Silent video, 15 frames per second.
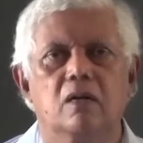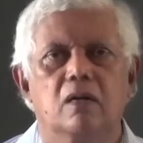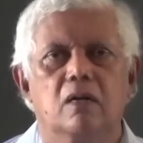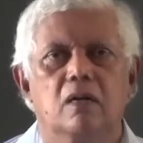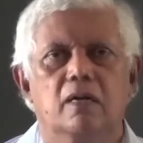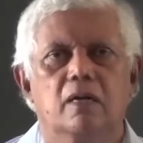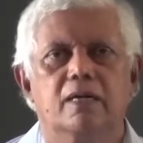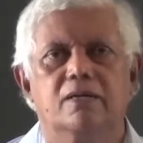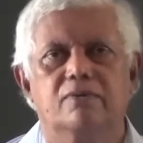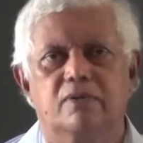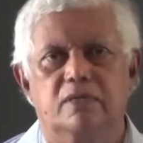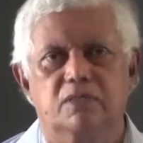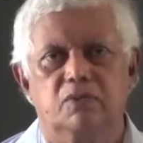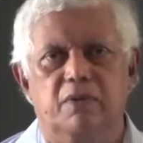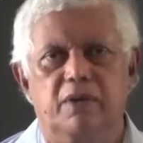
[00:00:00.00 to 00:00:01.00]
It
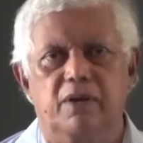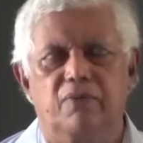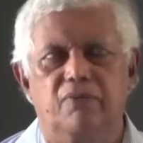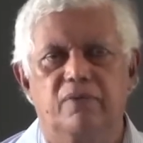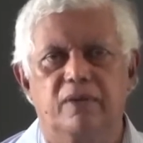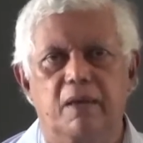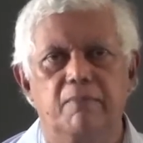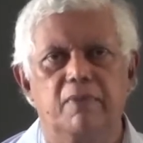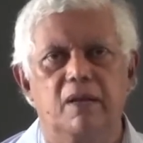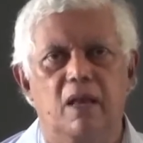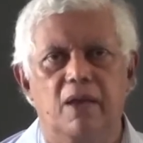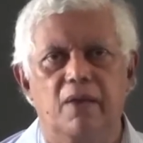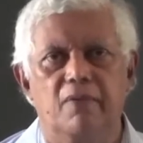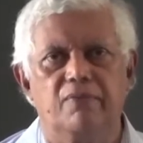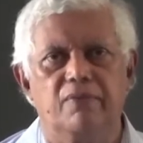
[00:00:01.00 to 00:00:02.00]
was a very
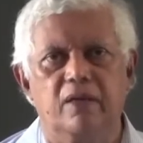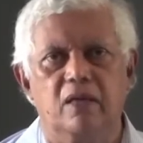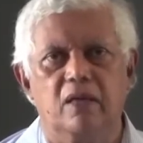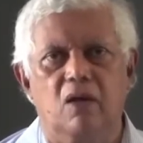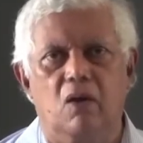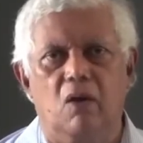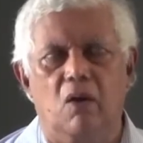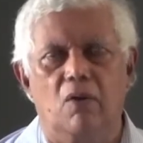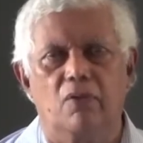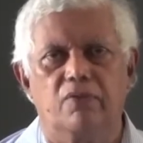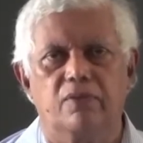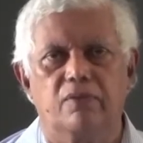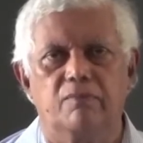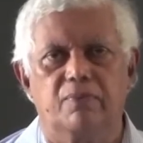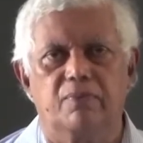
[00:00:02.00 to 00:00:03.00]
stabilizing,
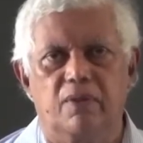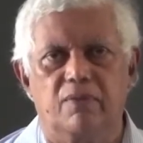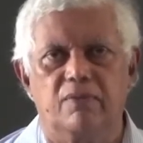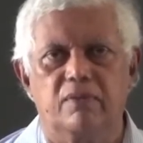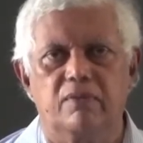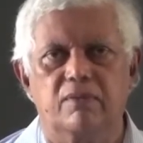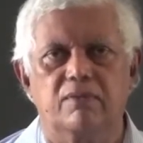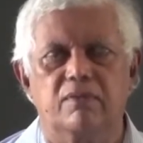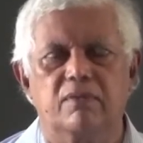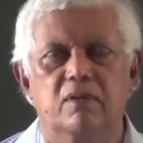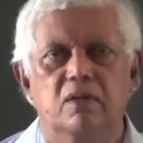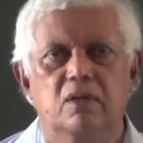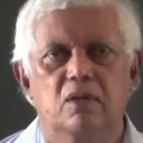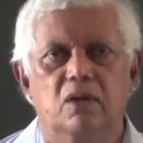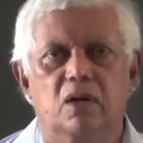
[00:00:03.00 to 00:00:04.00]
awesome presence
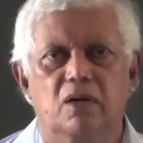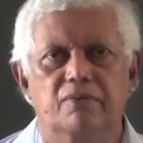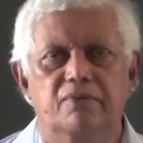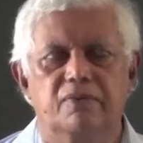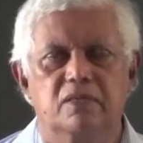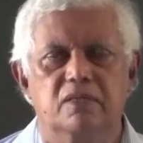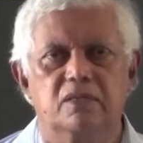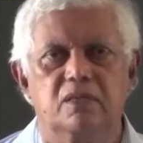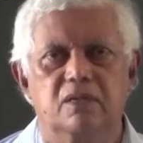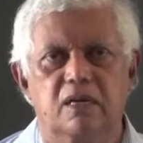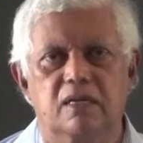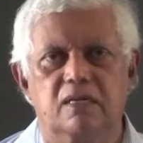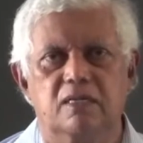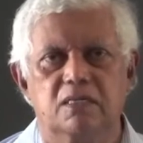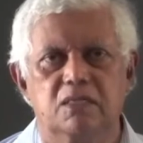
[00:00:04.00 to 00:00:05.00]
of His
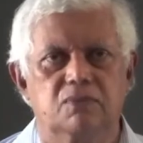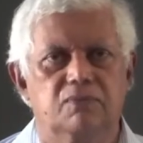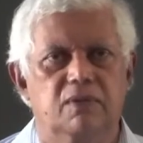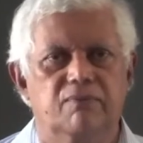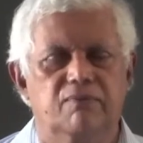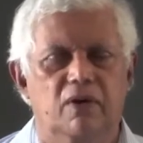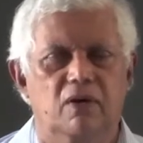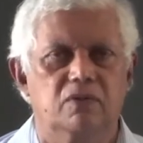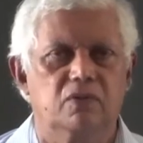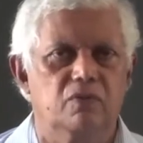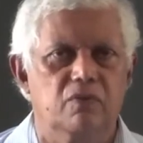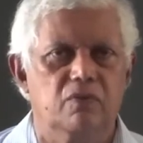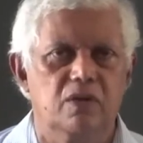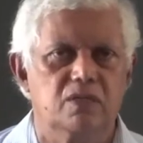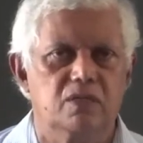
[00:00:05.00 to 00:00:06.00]
greatness. We found the
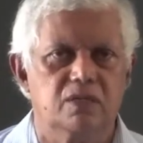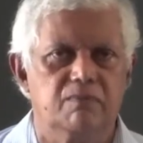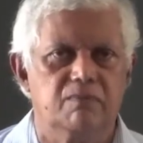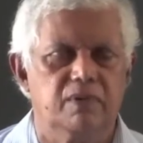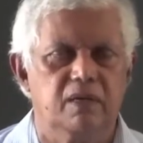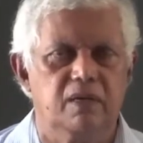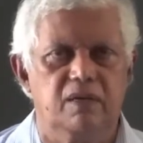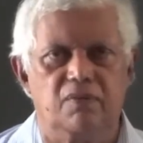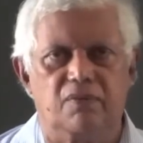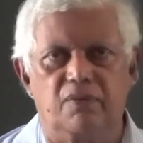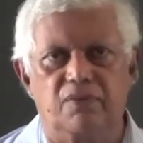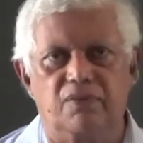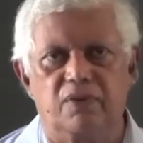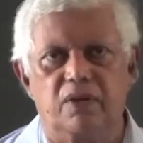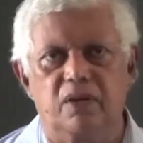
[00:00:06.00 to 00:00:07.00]
worship,
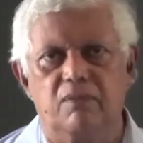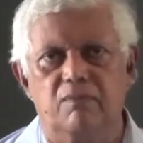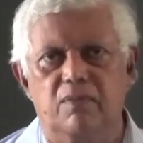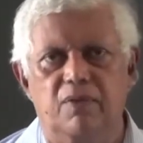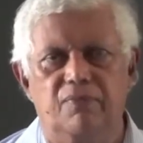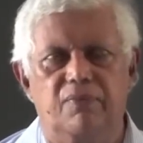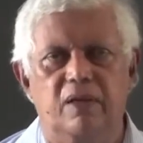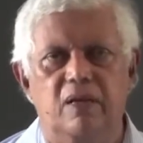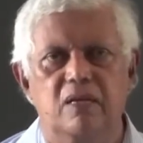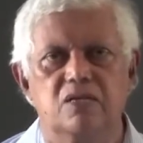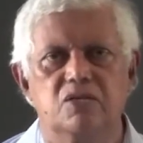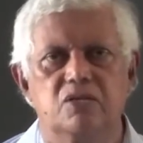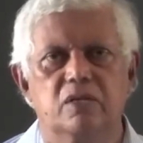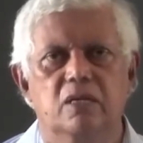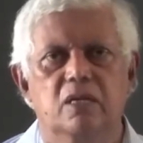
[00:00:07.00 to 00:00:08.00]
intercession, message.